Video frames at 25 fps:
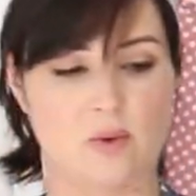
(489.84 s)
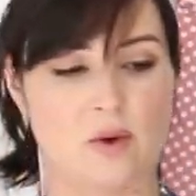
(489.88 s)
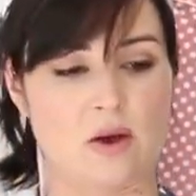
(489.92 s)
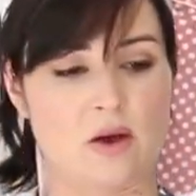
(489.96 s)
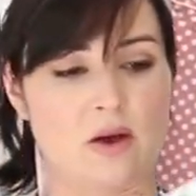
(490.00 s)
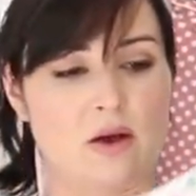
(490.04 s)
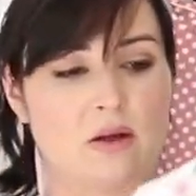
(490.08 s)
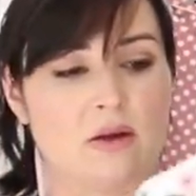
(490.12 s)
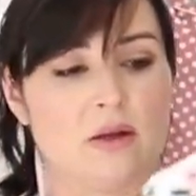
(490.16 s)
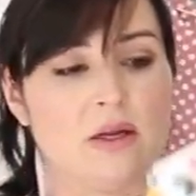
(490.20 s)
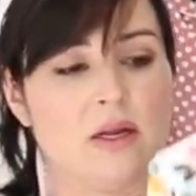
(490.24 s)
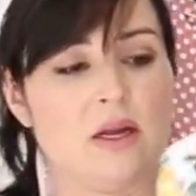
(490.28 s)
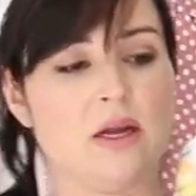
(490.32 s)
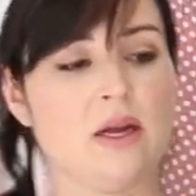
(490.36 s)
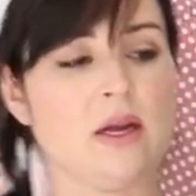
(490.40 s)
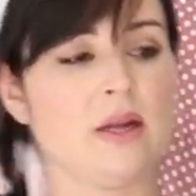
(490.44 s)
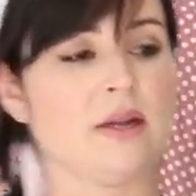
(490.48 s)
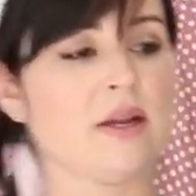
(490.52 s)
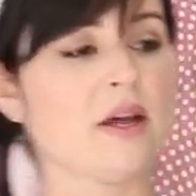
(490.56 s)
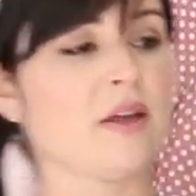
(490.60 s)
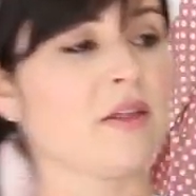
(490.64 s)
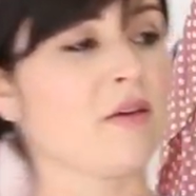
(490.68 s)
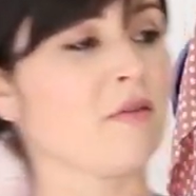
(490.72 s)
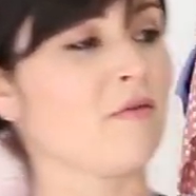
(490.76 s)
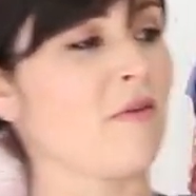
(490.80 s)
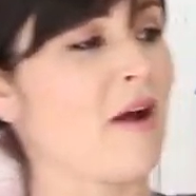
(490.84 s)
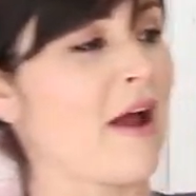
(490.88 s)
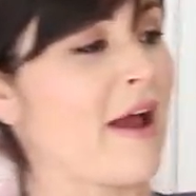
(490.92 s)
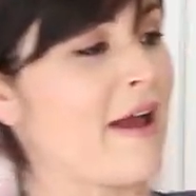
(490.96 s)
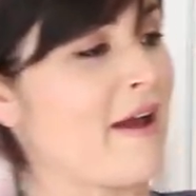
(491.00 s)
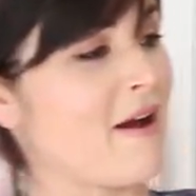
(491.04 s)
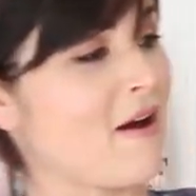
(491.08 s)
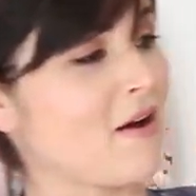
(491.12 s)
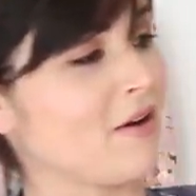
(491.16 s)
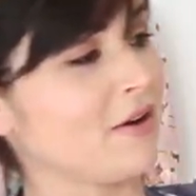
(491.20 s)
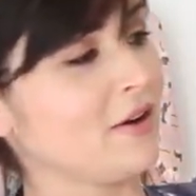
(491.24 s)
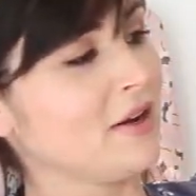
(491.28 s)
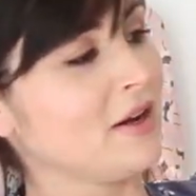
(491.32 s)
one, another
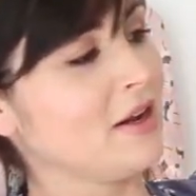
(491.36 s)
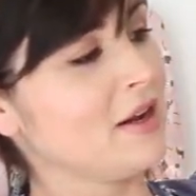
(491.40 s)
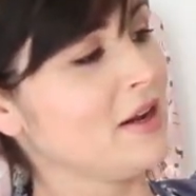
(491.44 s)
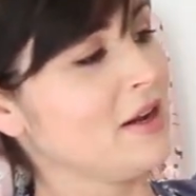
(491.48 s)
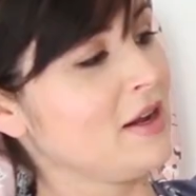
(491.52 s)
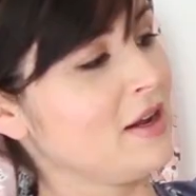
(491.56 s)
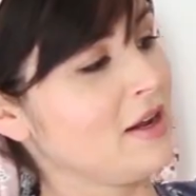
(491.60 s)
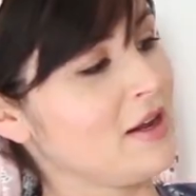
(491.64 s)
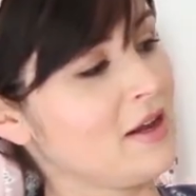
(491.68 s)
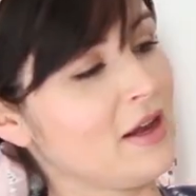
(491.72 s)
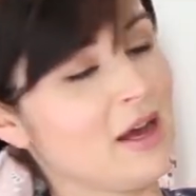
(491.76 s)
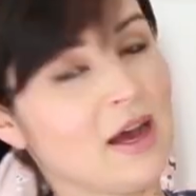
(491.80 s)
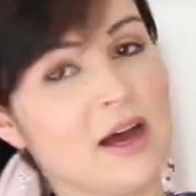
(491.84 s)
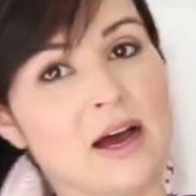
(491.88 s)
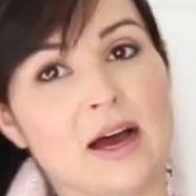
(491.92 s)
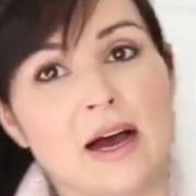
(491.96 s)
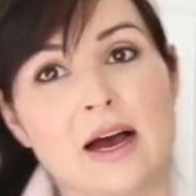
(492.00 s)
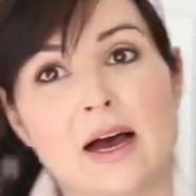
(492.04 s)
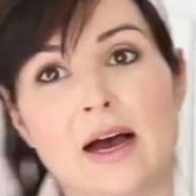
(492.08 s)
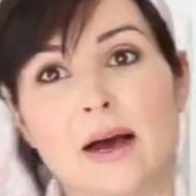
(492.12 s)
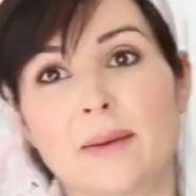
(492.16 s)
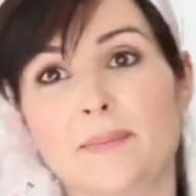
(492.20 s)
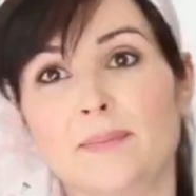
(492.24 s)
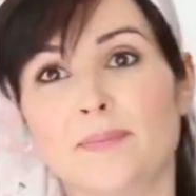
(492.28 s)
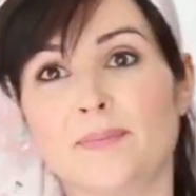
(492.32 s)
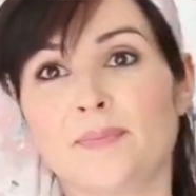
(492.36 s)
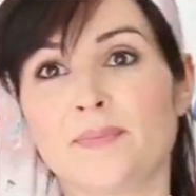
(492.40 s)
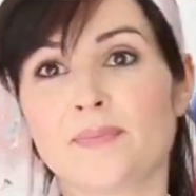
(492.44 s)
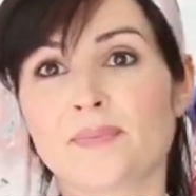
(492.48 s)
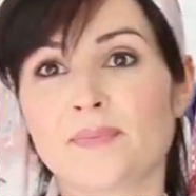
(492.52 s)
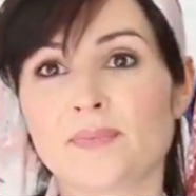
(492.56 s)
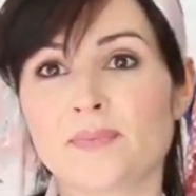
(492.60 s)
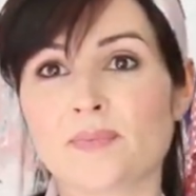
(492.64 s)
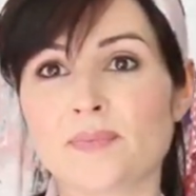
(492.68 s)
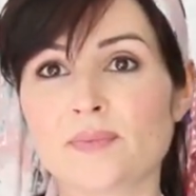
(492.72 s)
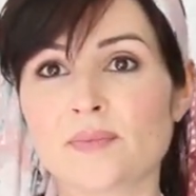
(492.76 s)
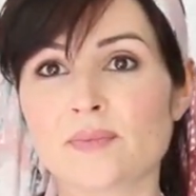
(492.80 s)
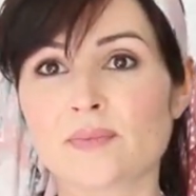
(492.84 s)
rayon.
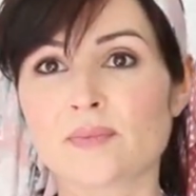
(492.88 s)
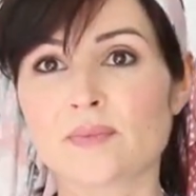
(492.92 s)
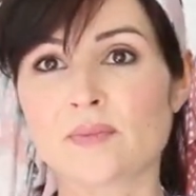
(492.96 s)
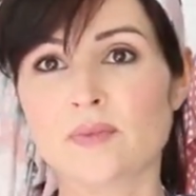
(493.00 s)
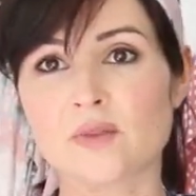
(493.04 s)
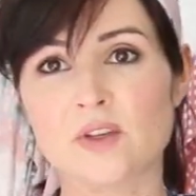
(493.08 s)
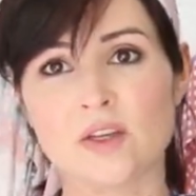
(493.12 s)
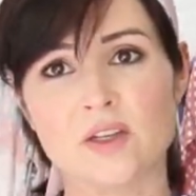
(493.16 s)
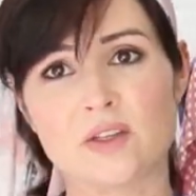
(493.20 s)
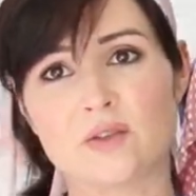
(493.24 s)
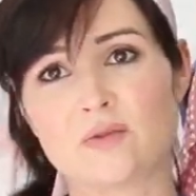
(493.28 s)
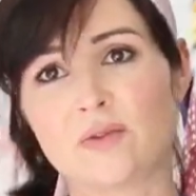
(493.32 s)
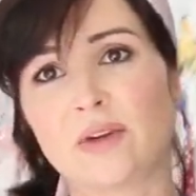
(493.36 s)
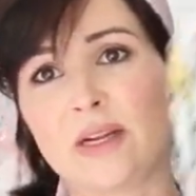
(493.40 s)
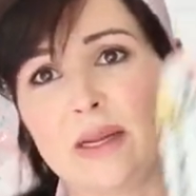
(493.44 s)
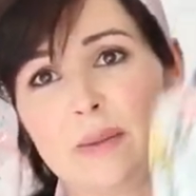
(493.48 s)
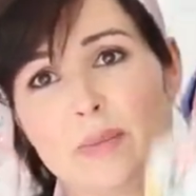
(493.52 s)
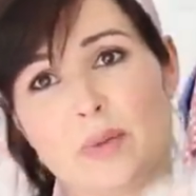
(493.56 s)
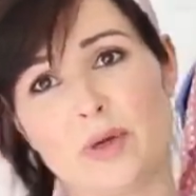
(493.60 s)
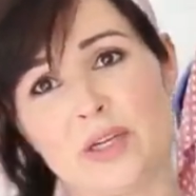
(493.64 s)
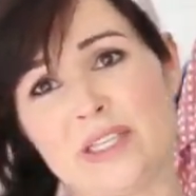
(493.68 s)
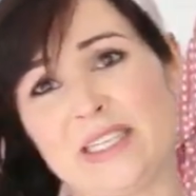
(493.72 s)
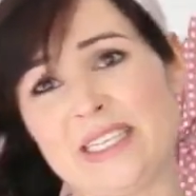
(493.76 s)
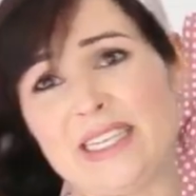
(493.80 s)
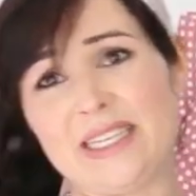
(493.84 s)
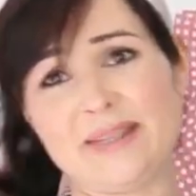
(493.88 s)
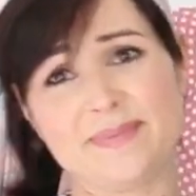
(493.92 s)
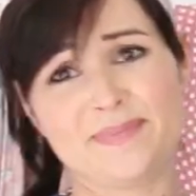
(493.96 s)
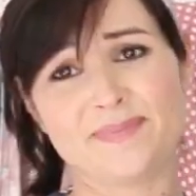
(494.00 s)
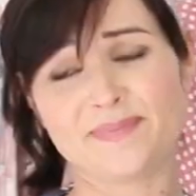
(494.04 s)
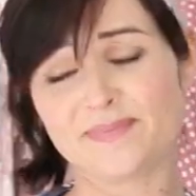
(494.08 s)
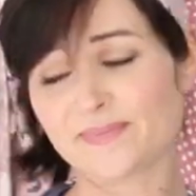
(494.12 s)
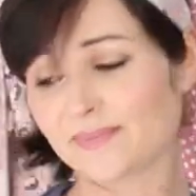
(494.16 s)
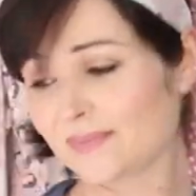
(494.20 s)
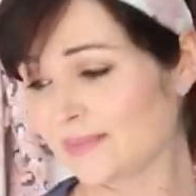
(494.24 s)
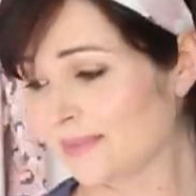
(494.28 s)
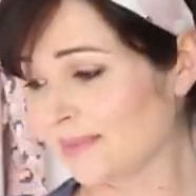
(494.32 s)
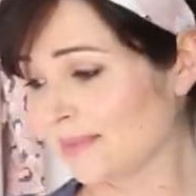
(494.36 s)
Just really pretty.
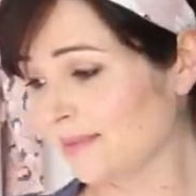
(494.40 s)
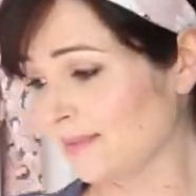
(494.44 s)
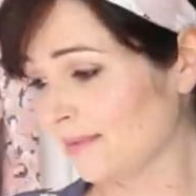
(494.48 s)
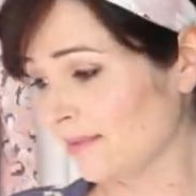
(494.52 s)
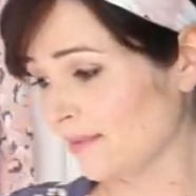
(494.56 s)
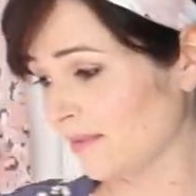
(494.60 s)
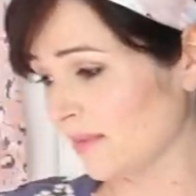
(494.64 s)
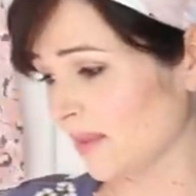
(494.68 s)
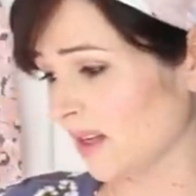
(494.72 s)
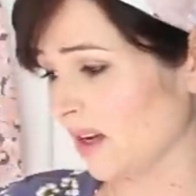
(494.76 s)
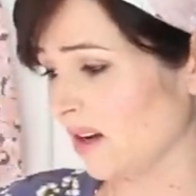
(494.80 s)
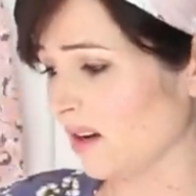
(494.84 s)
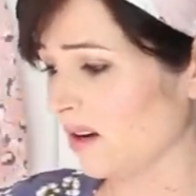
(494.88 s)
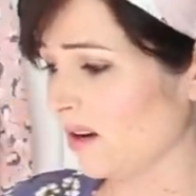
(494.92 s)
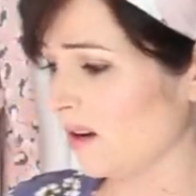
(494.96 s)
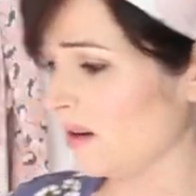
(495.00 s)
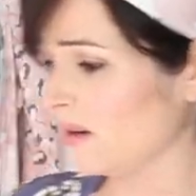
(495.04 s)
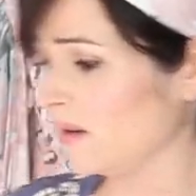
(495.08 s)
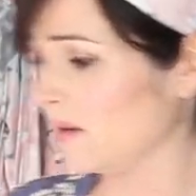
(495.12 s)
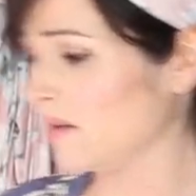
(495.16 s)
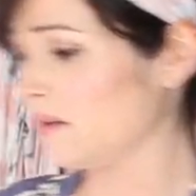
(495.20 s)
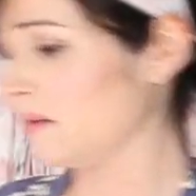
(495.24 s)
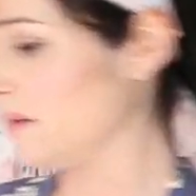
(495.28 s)
Oh,